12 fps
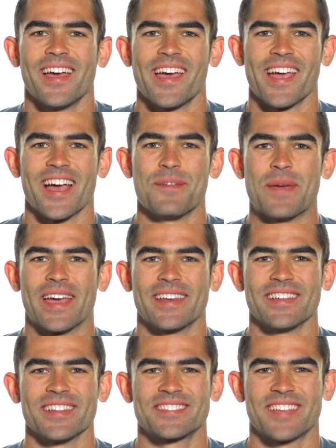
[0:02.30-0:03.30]
Hey, I'm
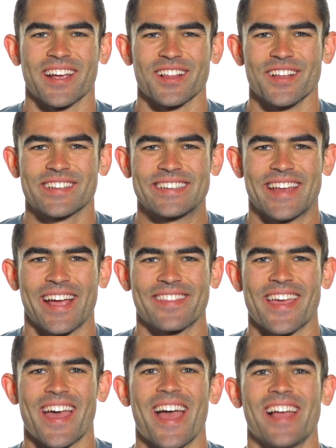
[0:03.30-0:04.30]
Andy. Let's take a look today at
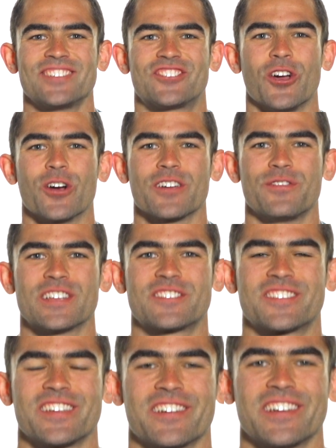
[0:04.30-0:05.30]
the Head Djokovic
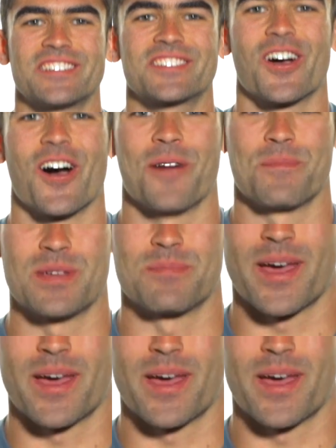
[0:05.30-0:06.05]
Series Combi